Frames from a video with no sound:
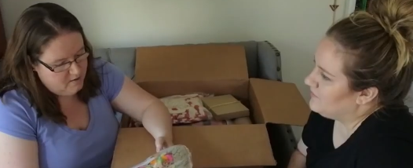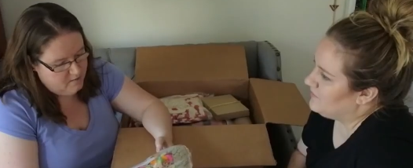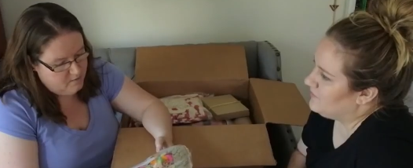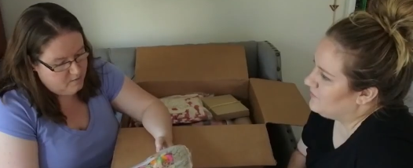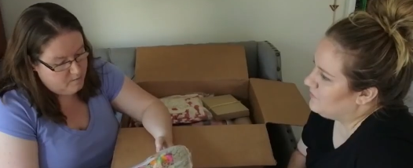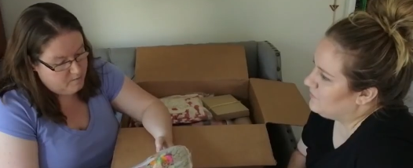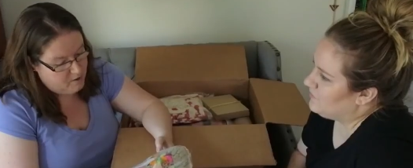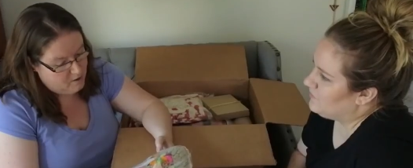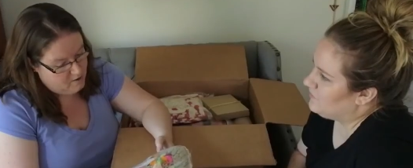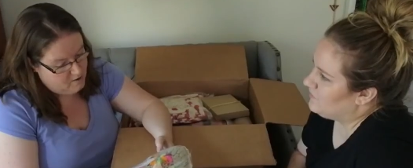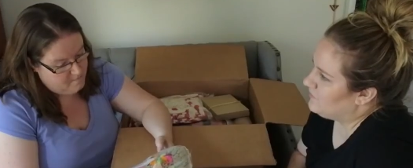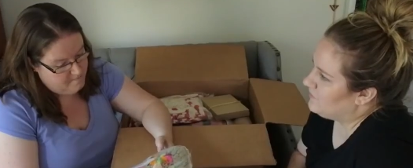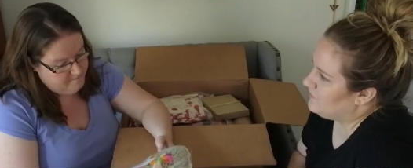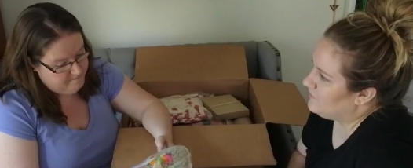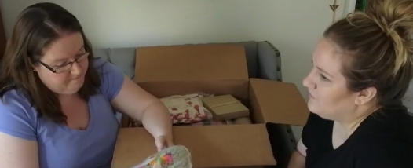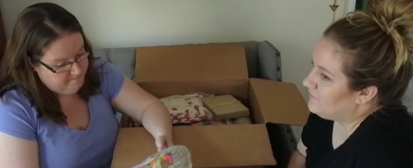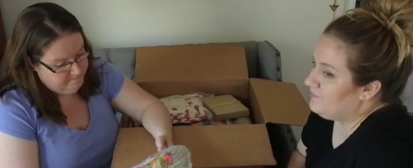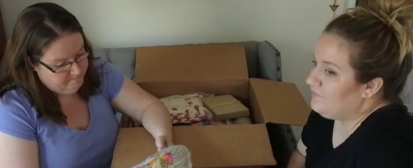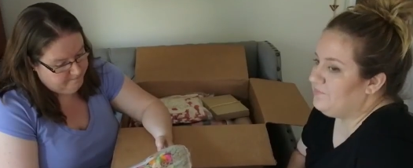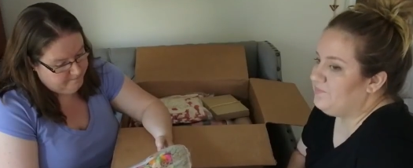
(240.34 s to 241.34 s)
Speaker 1: of
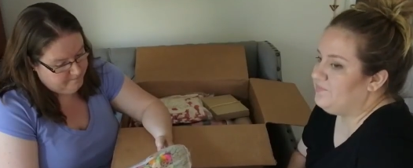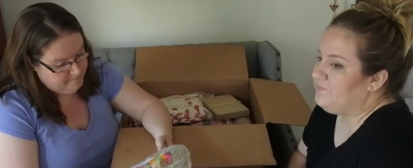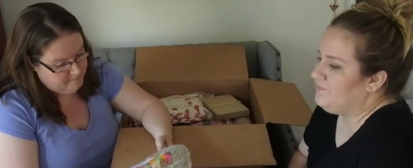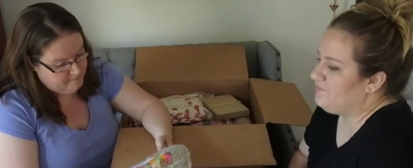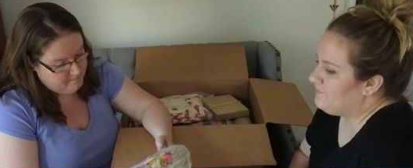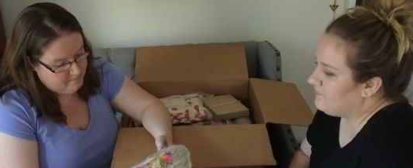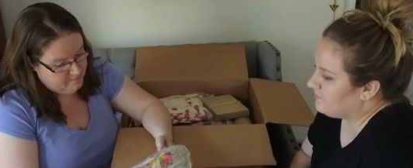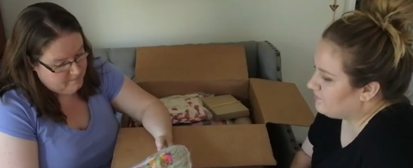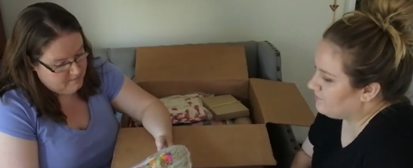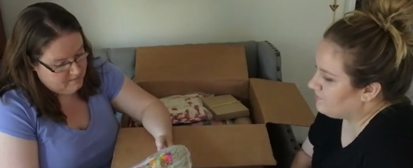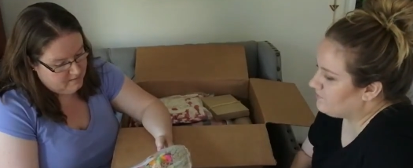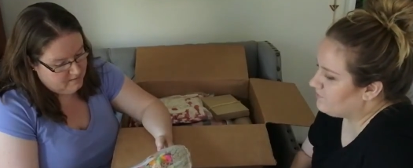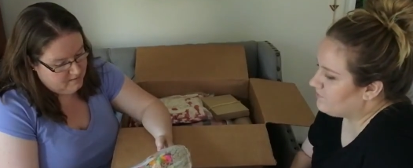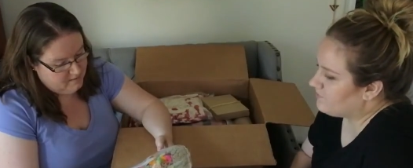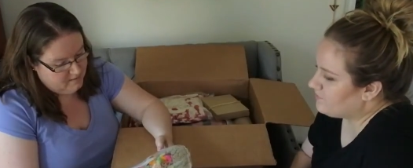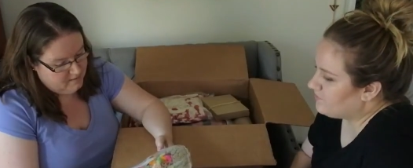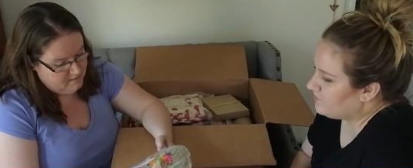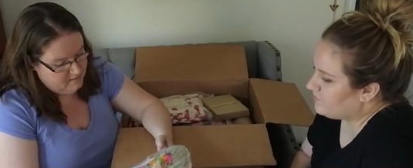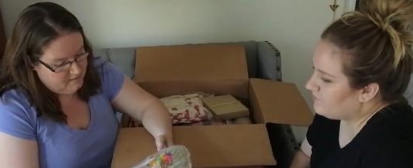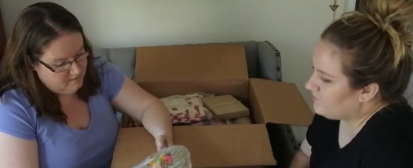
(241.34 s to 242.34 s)
Nepal. Hmm.
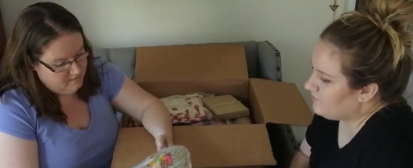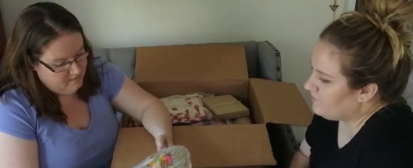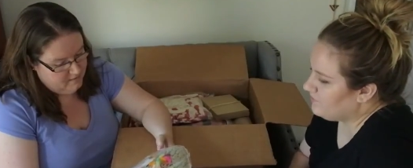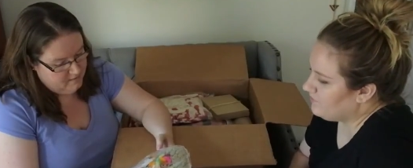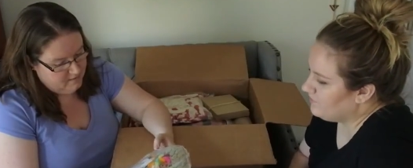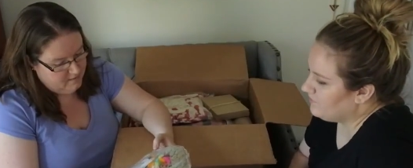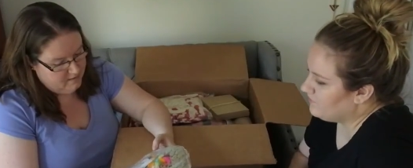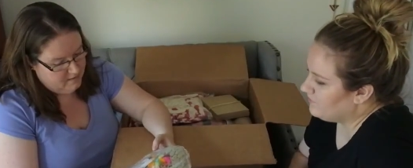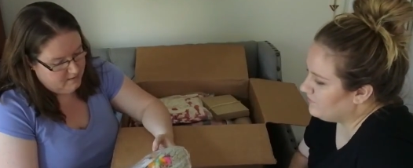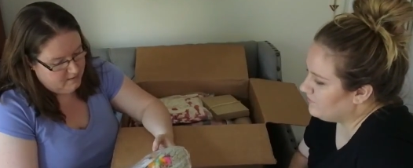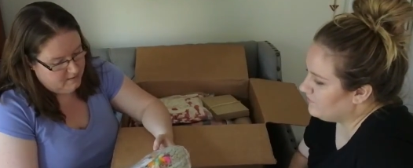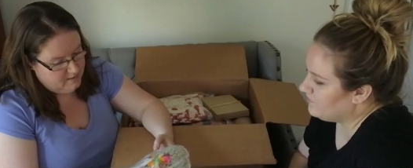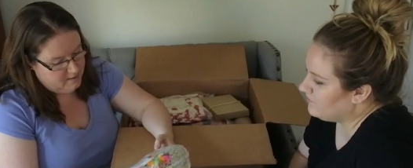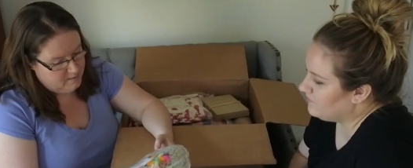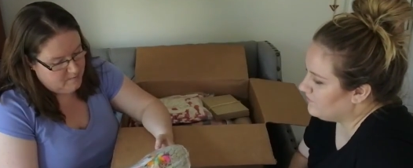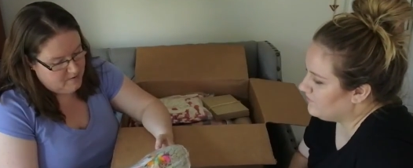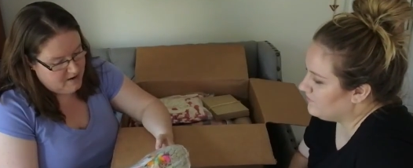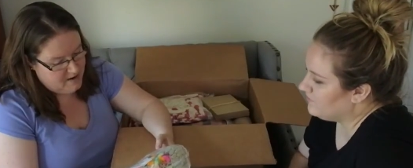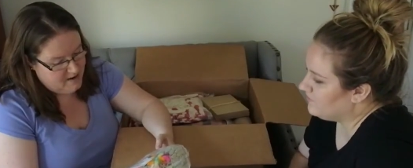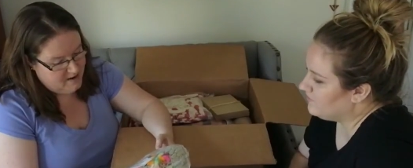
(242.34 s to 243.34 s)

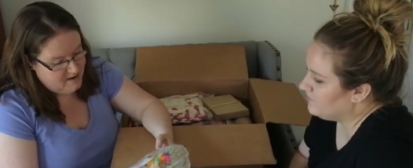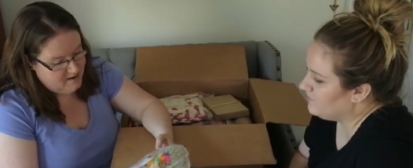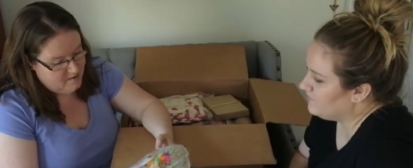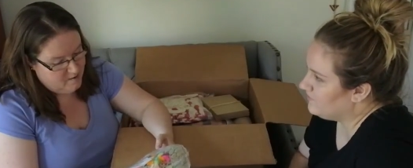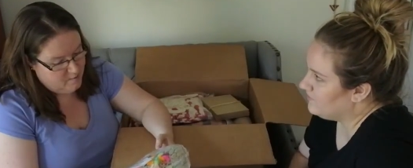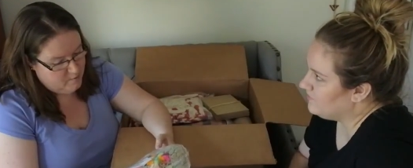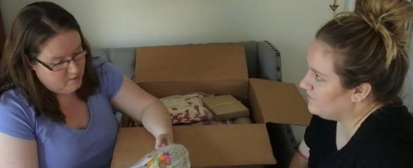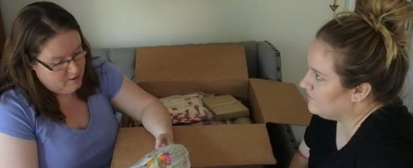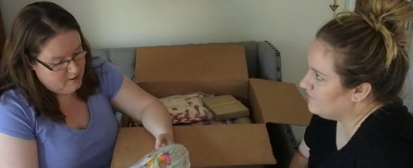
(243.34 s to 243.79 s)
It's made